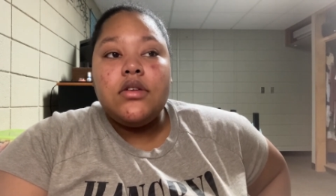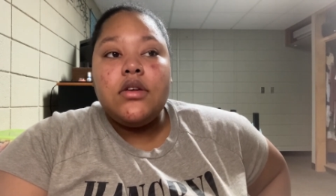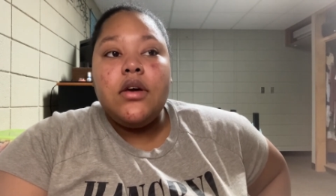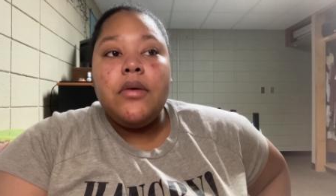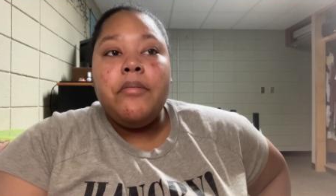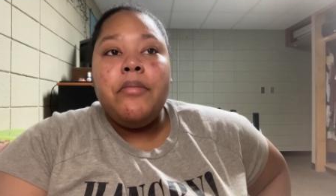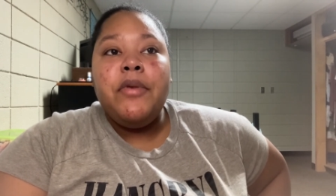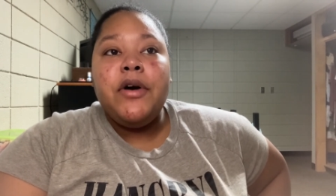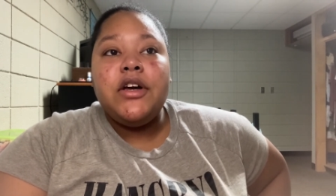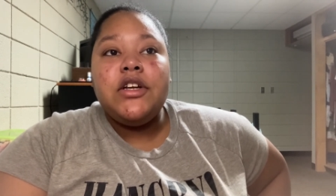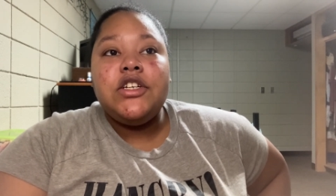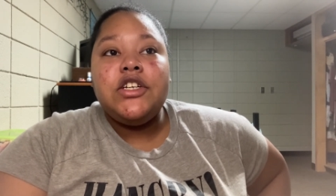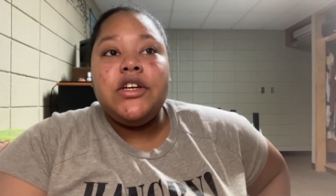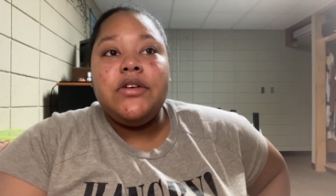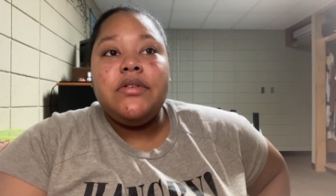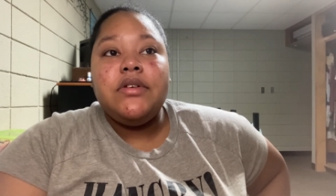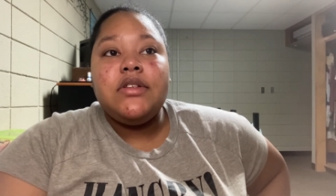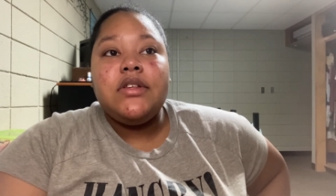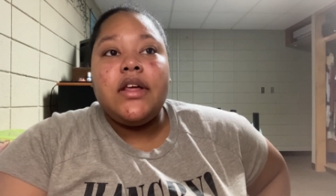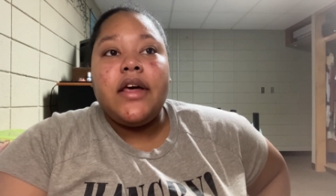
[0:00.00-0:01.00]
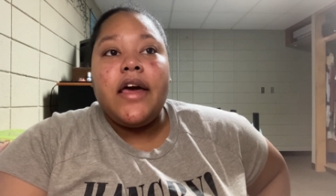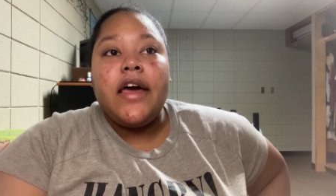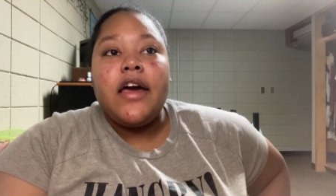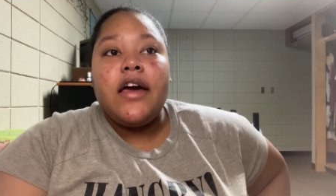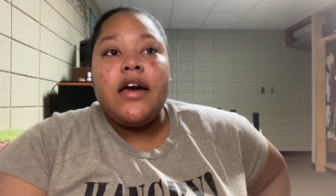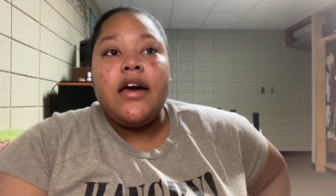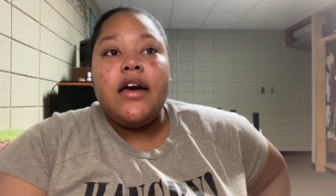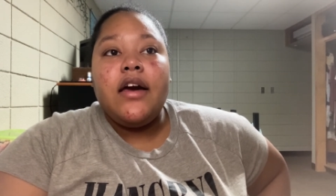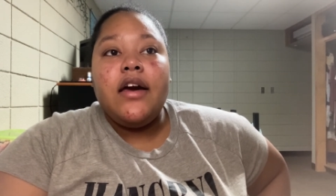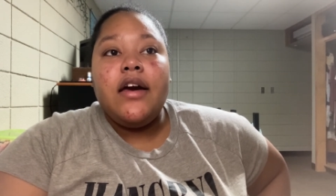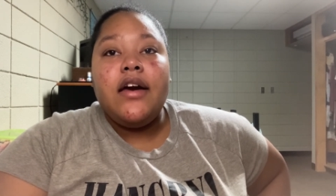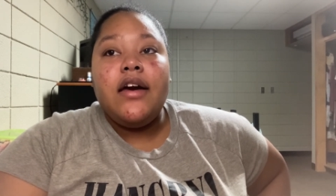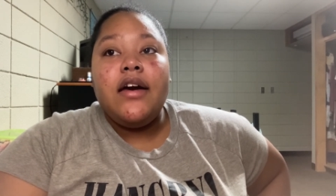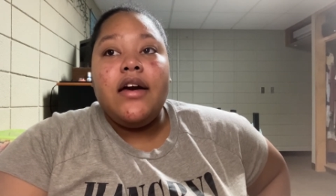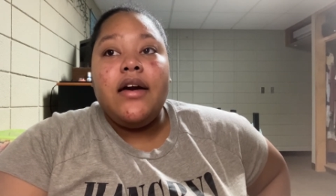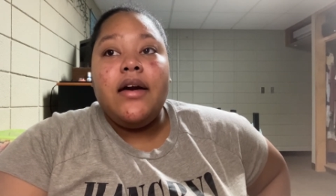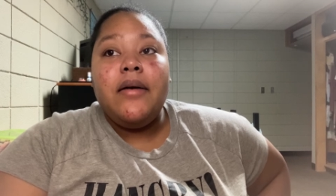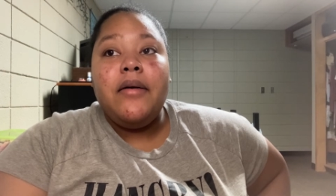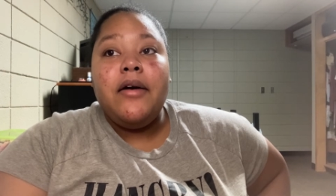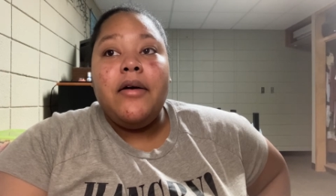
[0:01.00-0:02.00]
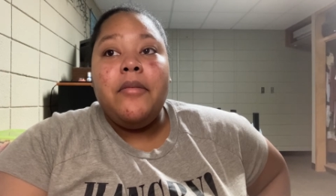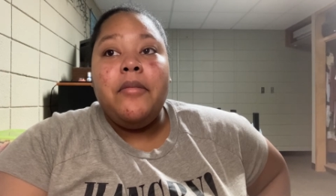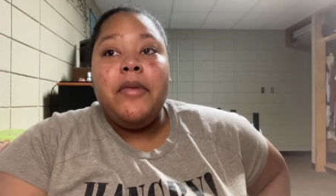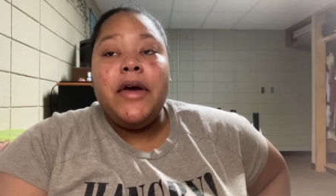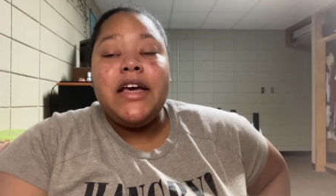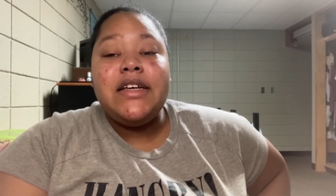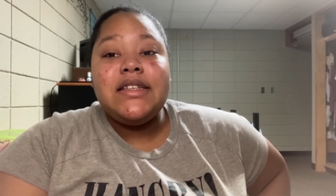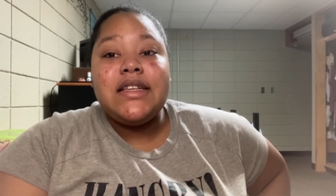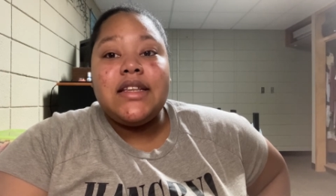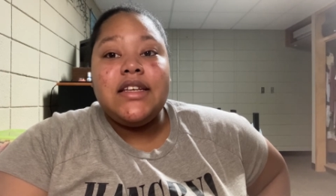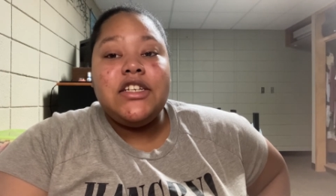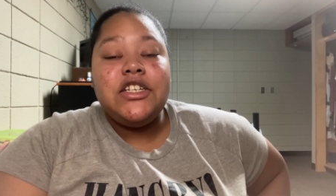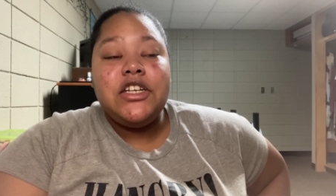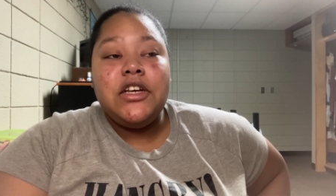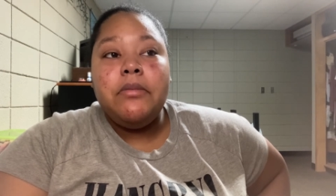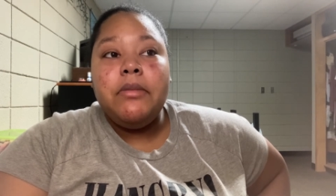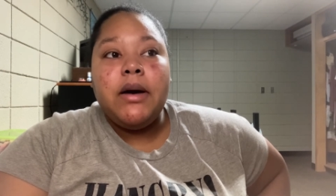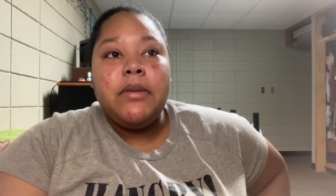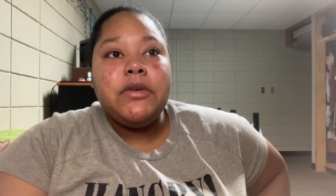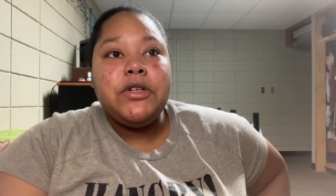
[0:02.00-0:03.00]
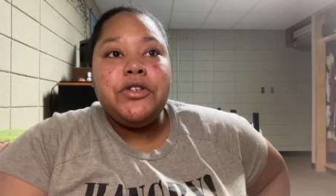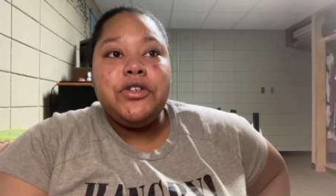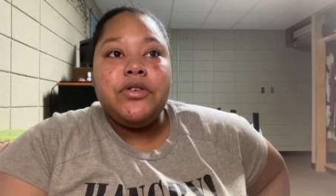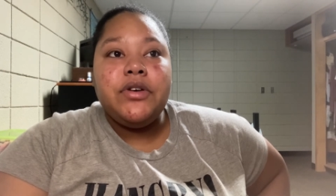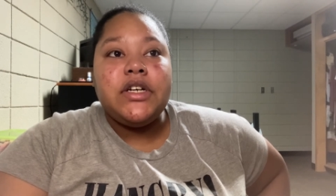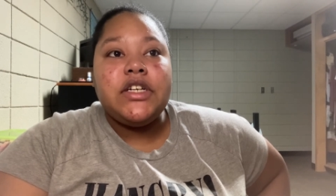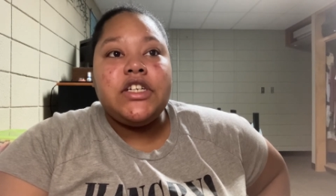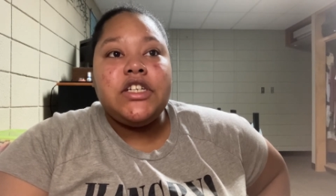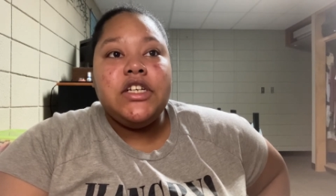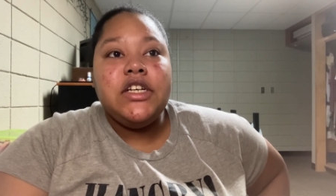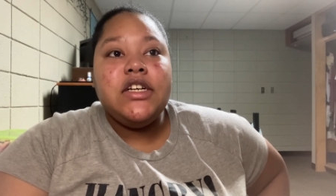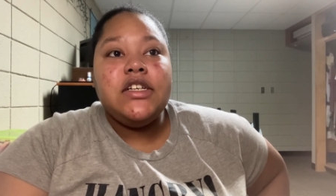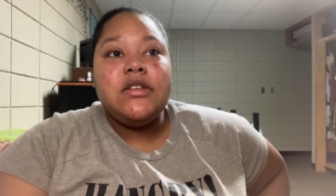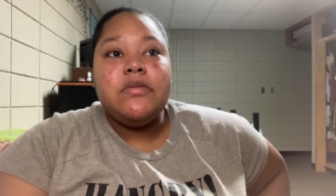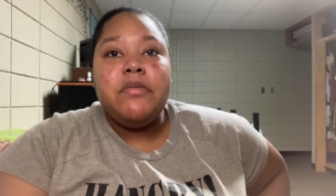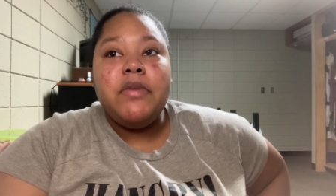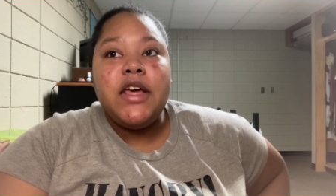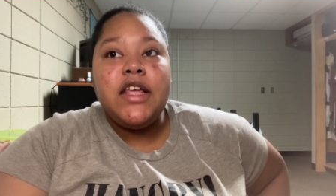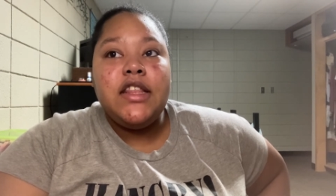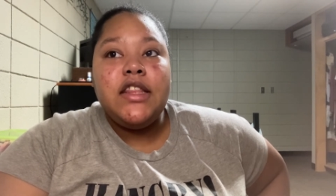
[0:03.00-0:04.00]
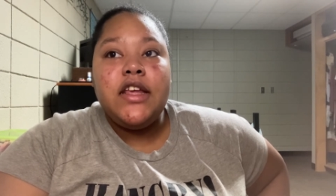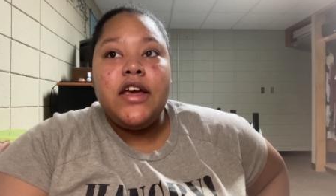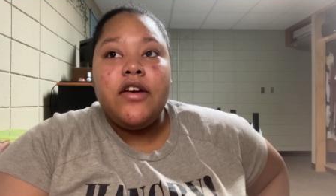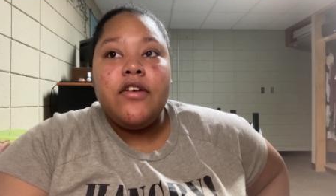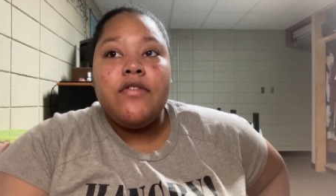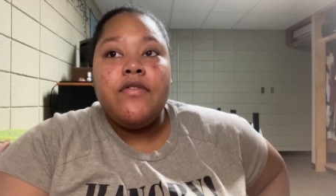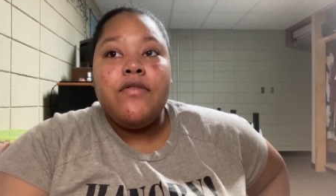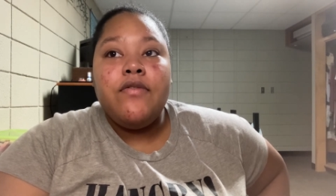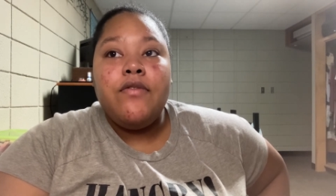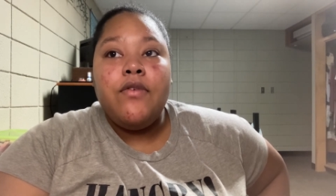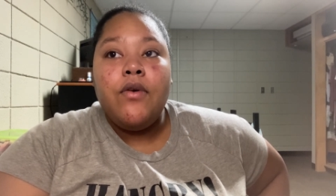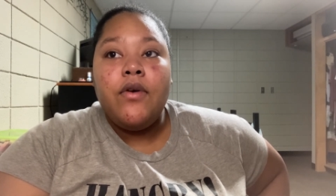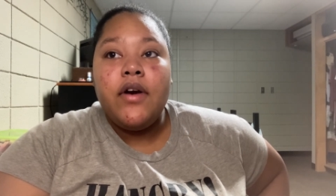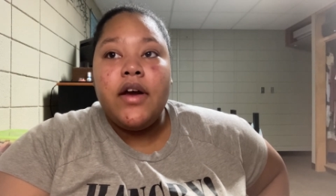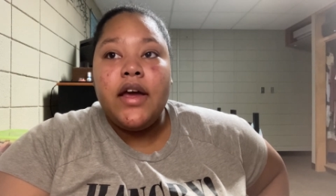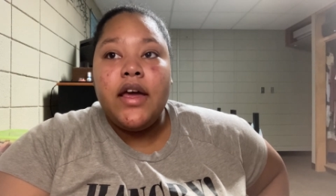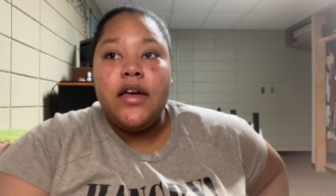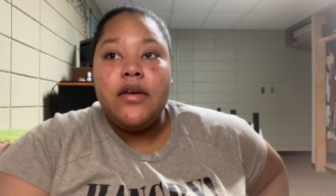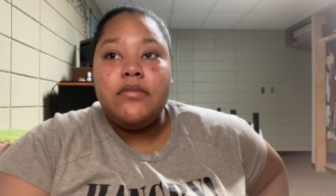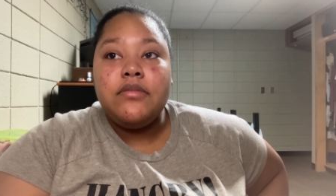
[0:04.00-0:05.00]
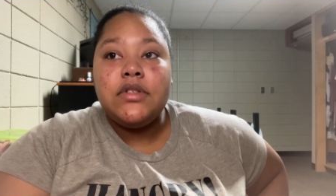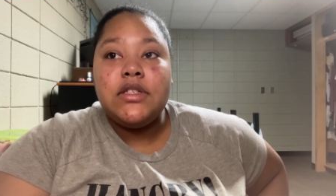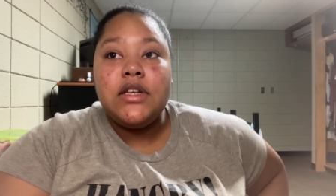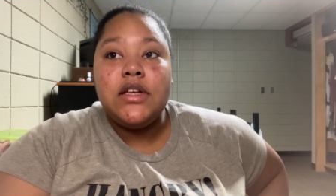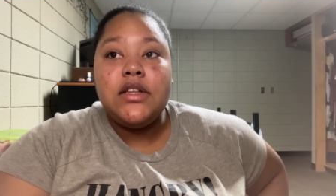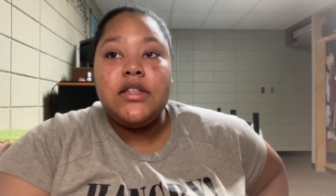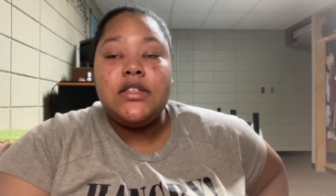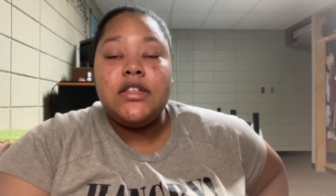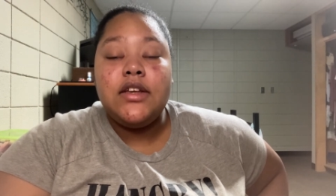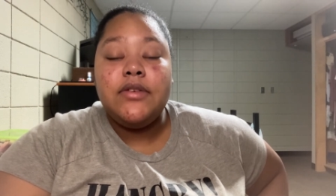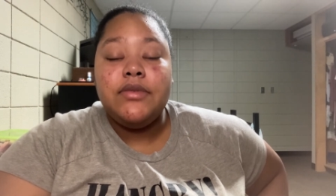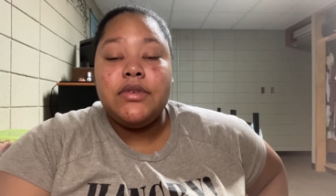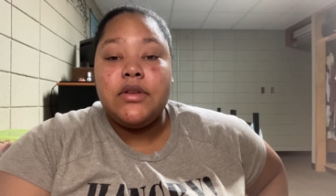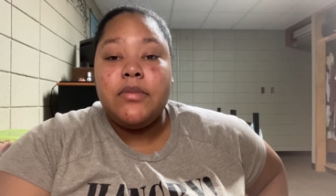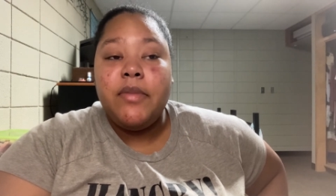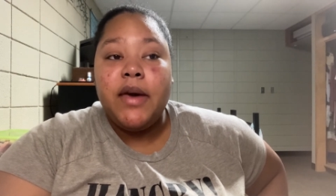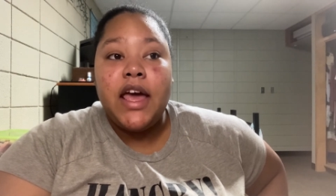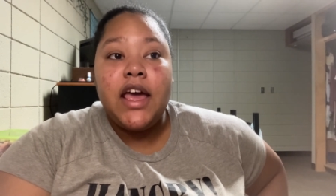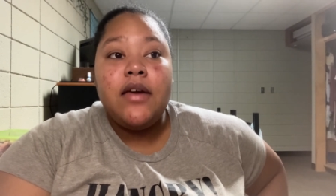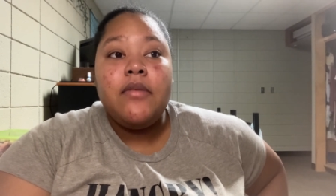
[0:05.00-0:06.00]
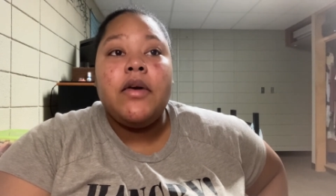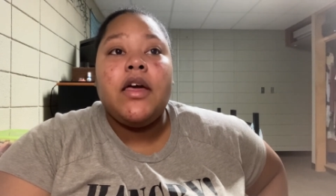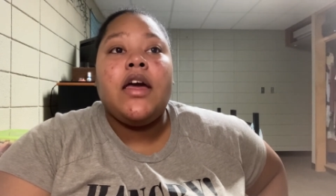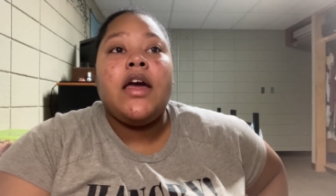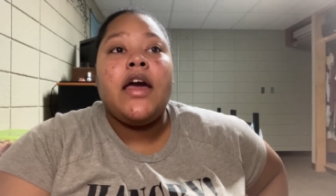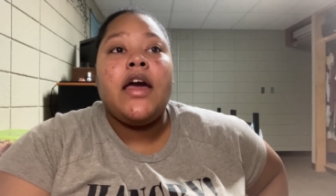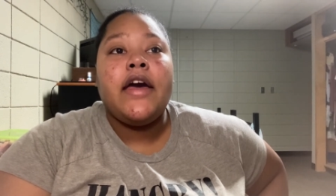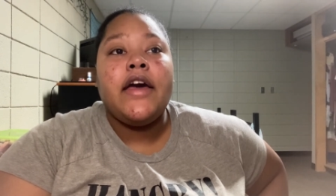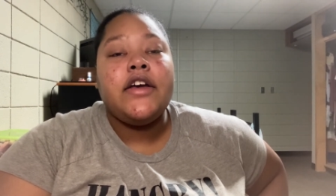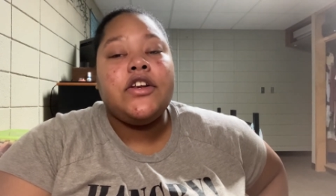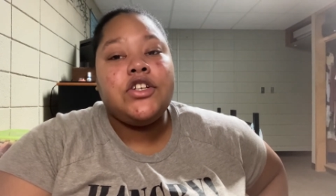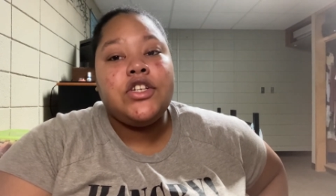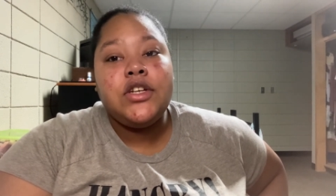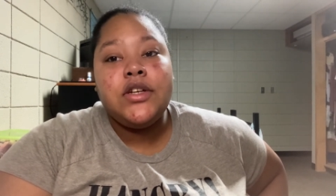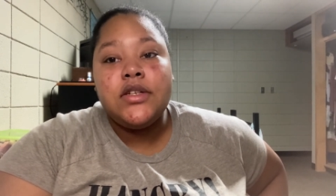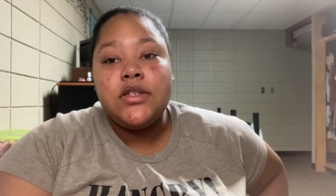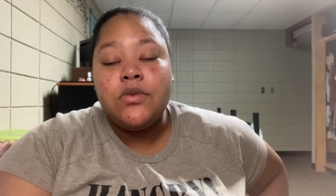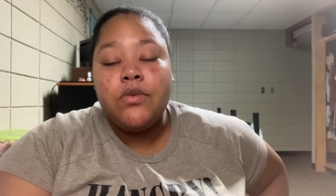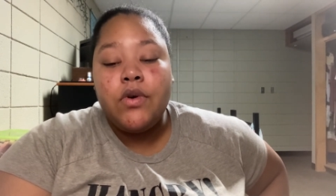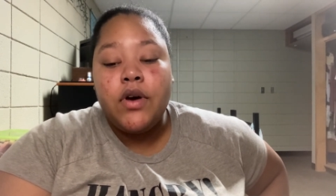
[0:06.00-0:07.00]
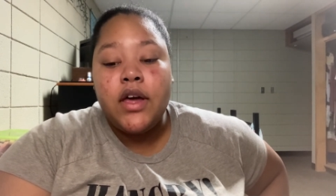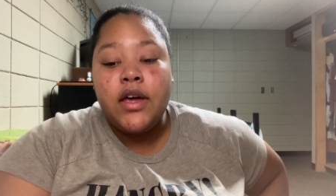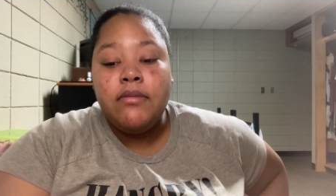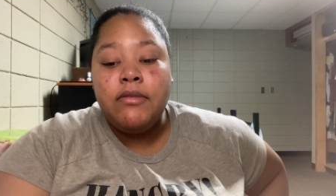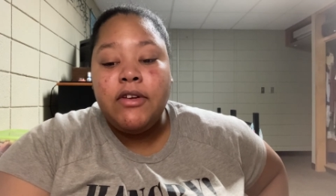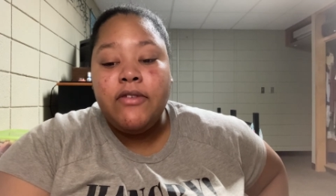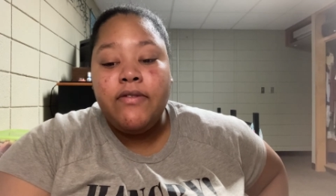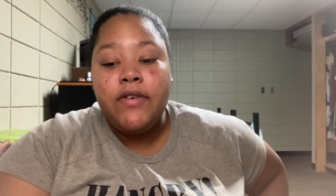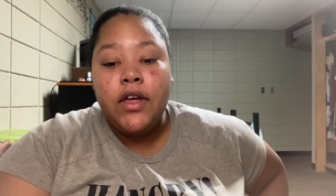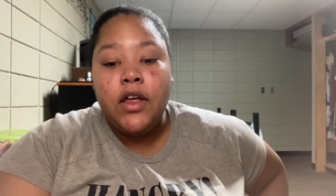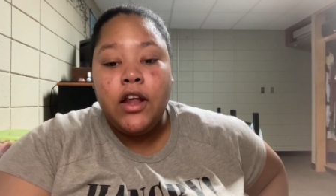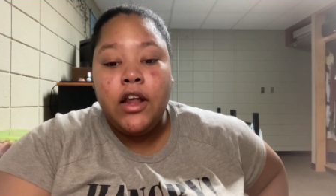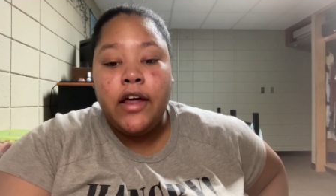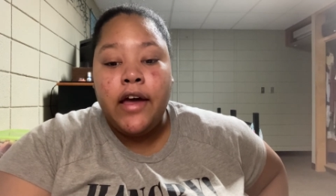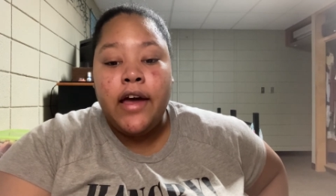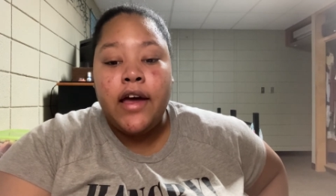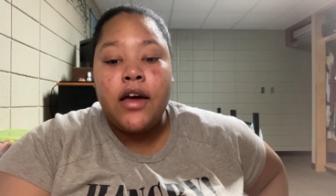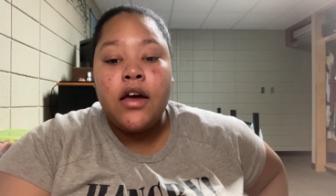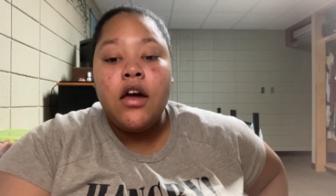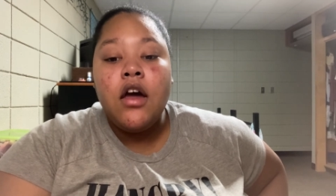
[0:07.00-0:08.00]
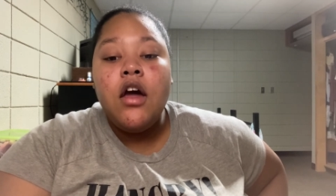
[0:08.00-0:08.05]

But she was like, basically, she Mama Joy. She has been there for him since he was a baby, and she doesn't want him to feel like